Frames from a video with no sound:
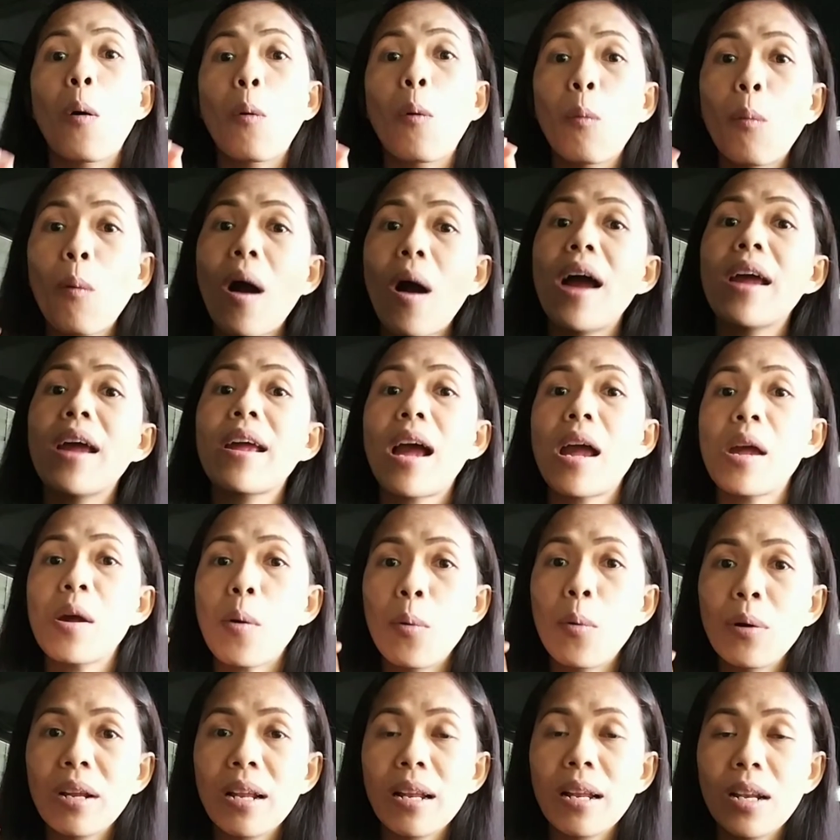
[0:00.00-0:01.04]
why I
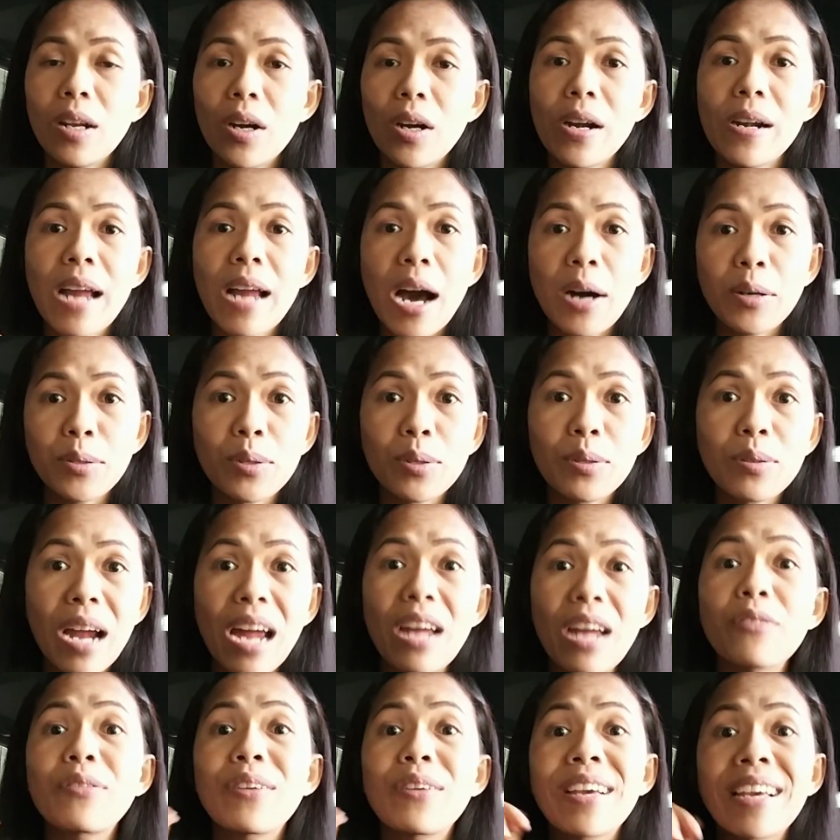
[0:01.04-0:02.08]
only learned how to
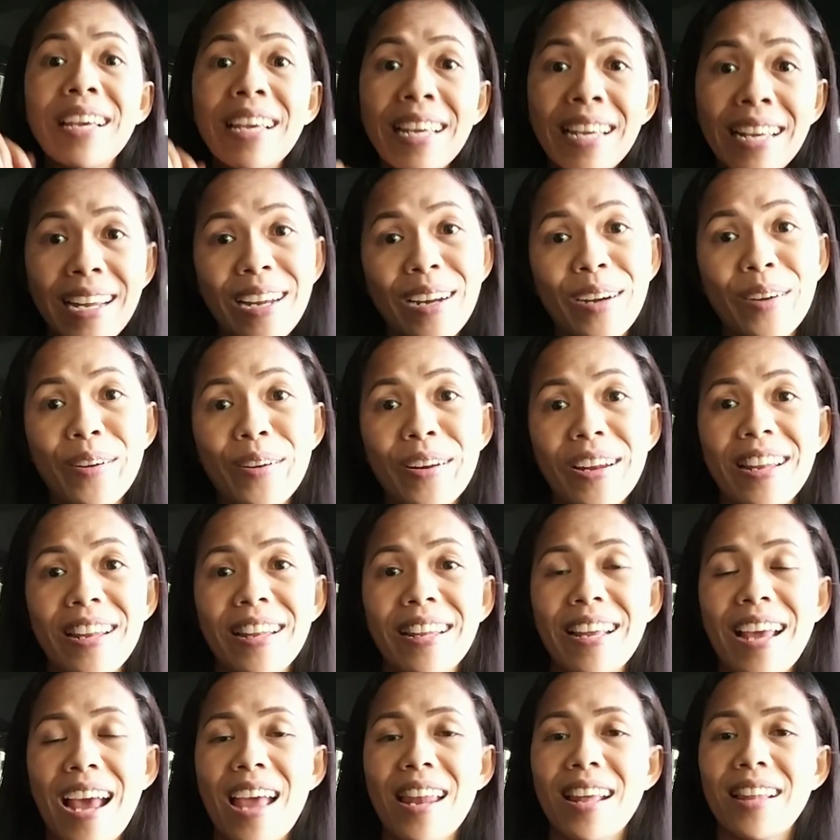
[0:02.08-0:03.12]
drive here
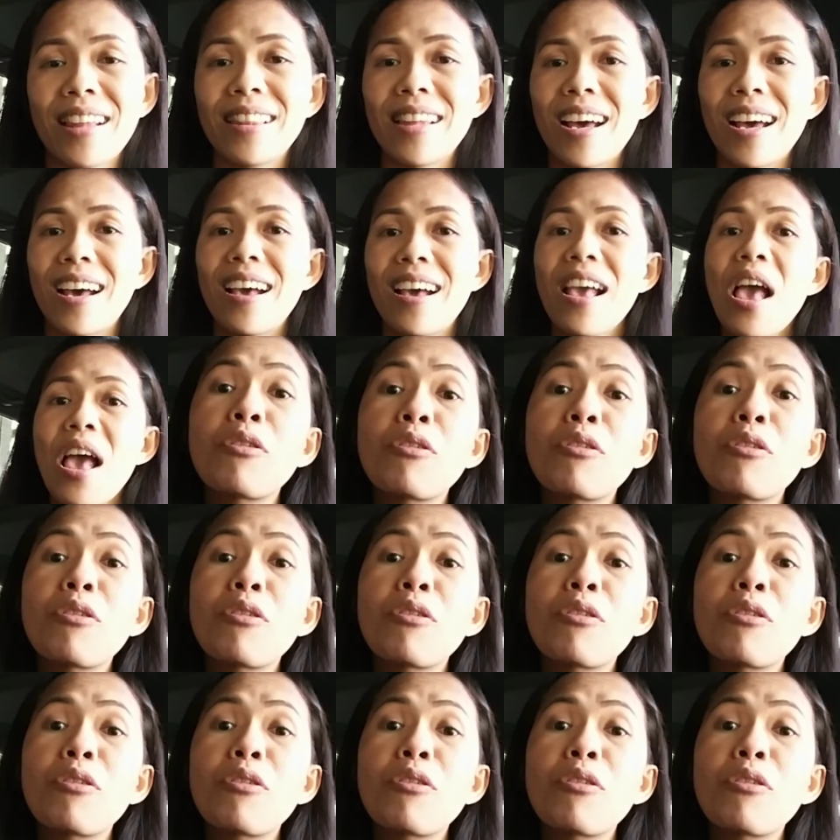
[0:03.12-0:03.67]
in Canada.